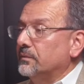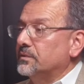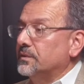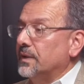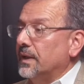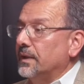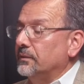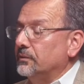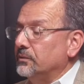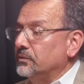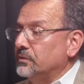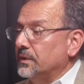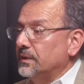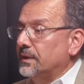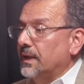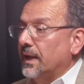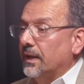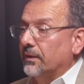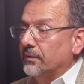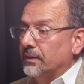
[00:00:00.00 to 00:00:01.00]
St. Lucie
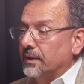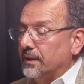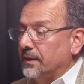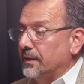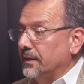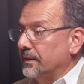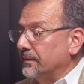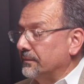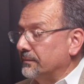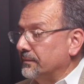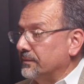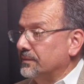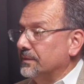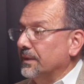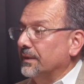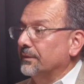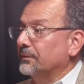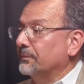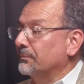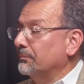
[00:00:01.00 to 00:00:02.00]
County and
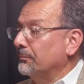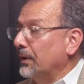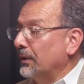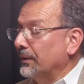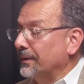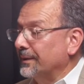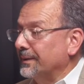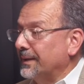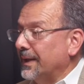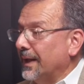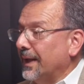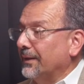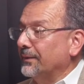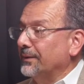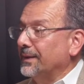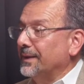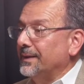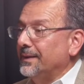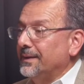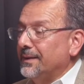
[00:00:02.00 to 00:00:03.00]
southern Martin
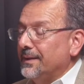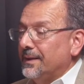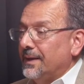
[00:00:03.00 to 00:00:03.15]
County,